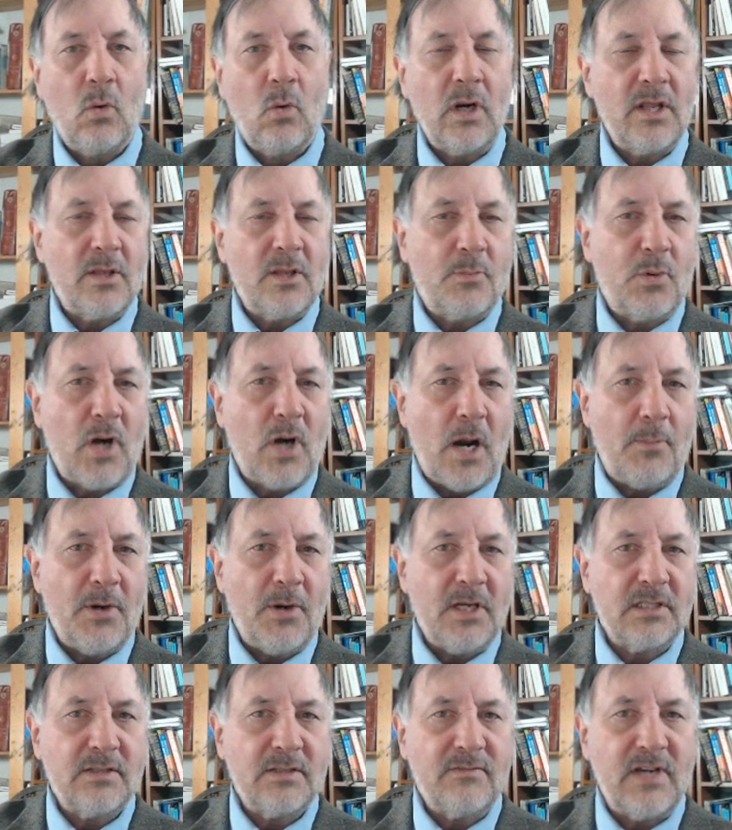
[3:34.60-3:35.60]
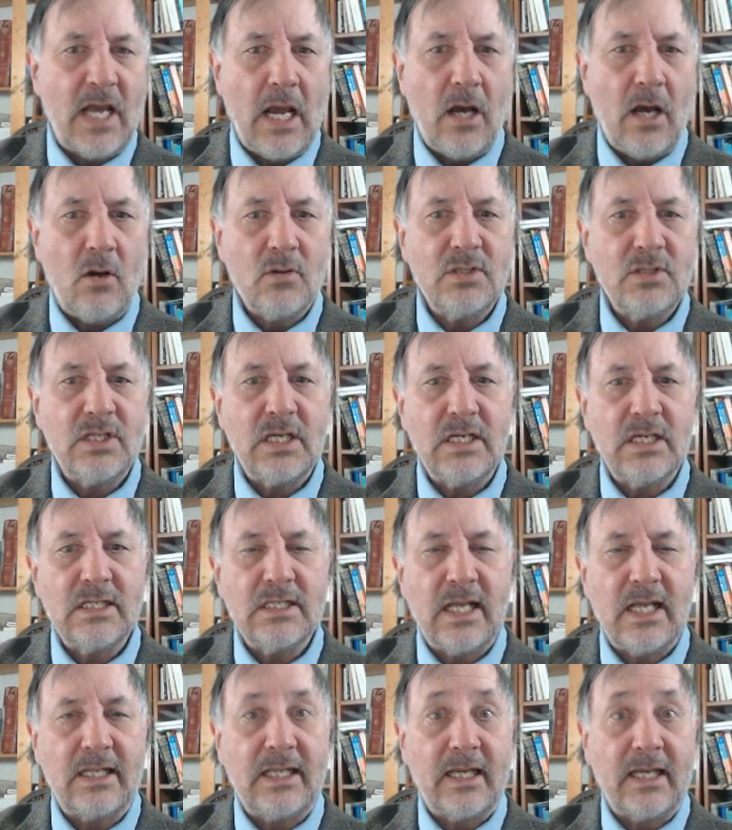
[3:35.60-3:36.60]
One of the properties of nouns
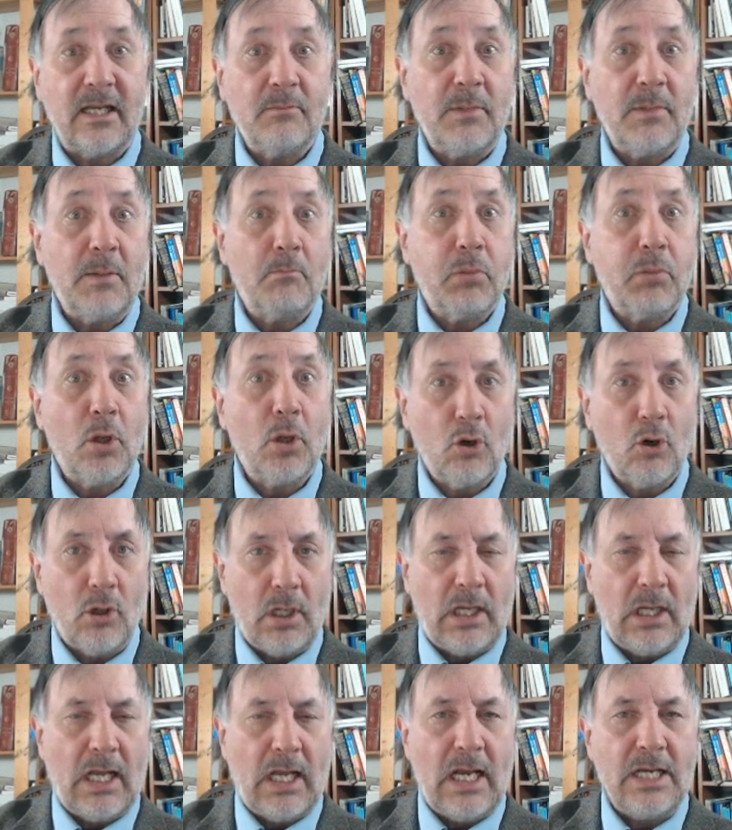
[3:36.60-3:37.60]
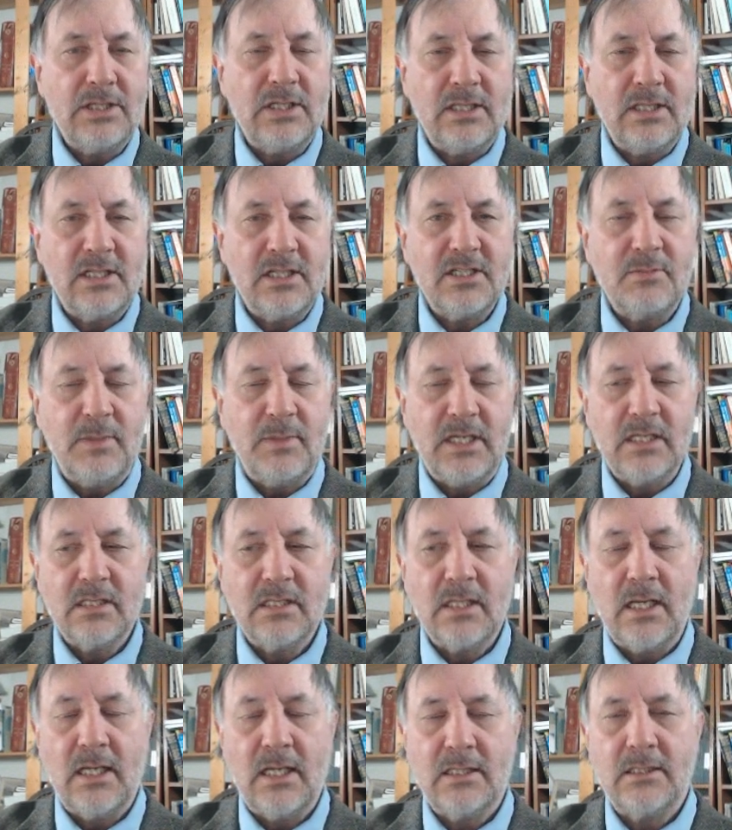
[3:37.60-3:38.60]
is that they can be pluralized, and this
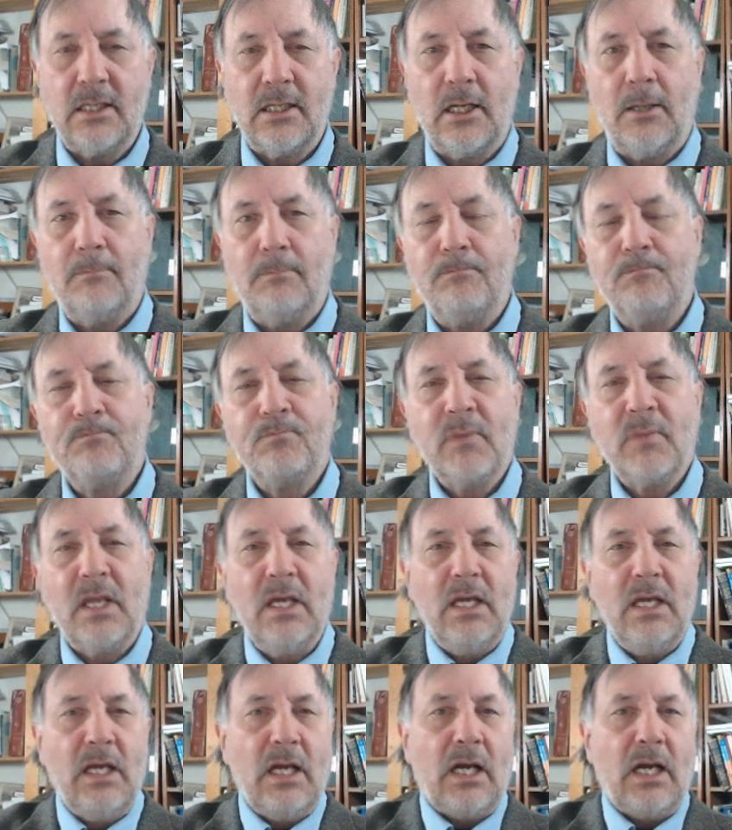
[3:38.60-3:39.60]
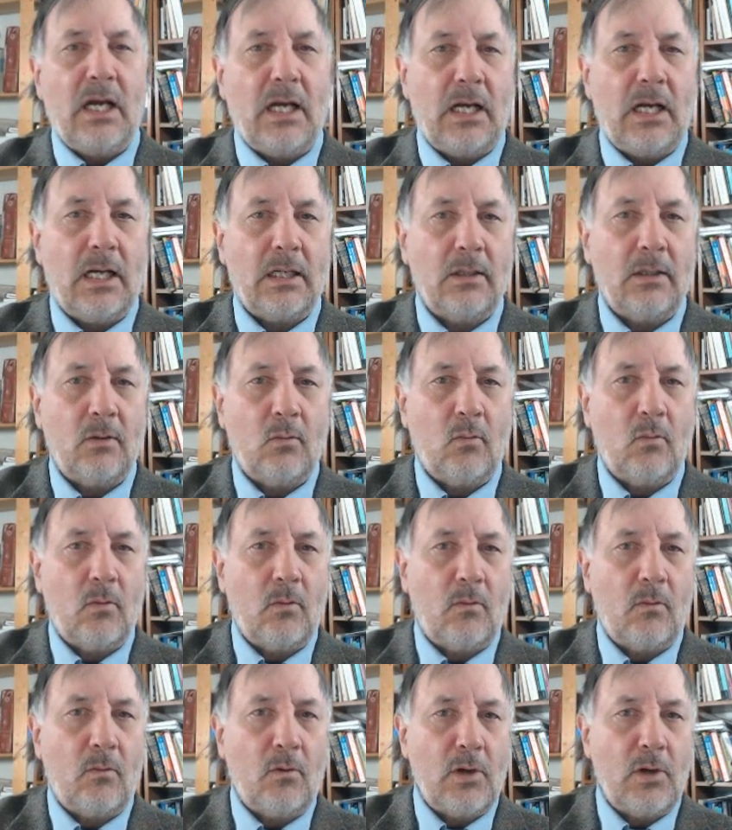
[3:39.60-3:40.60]
means that um, uh,
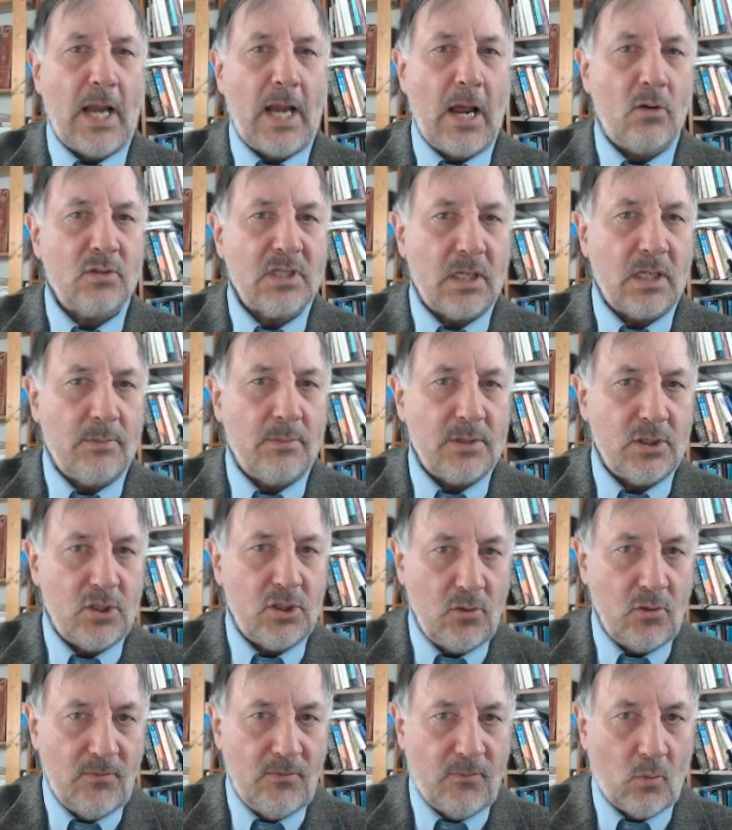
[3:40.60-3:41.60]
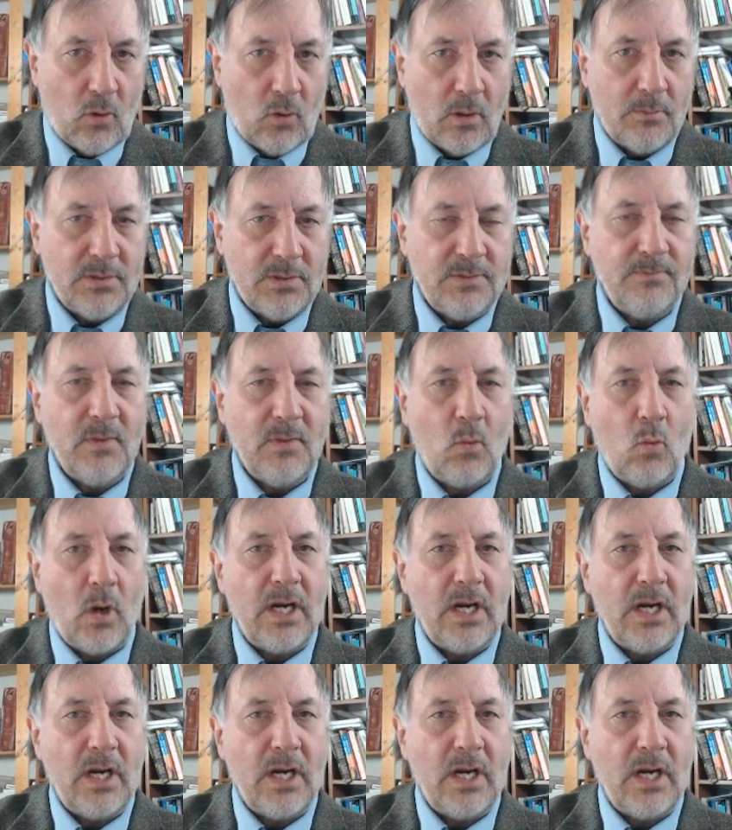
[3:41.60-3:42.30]
nouns come in two forms.